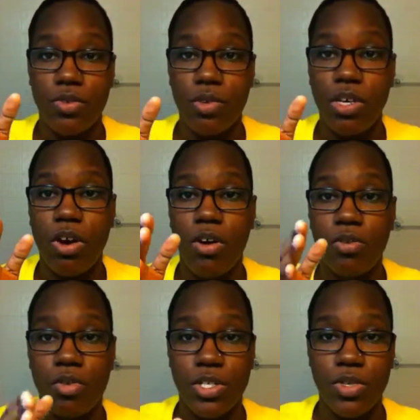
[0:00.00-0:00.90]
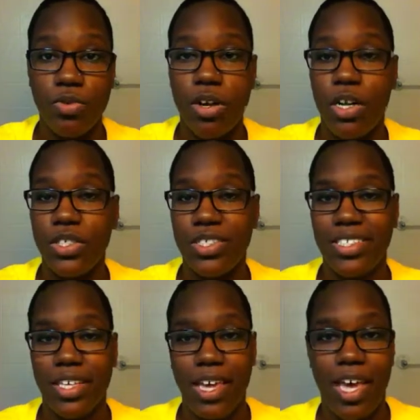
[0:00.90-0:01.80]
a 3 guard or a 2 guard
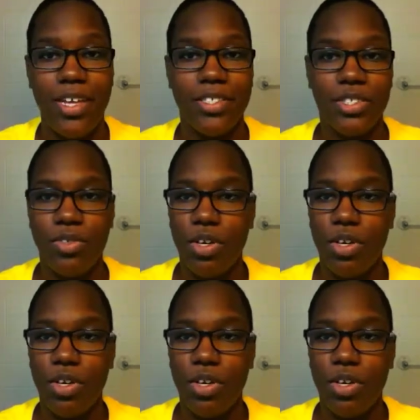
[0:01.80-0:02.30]
just in case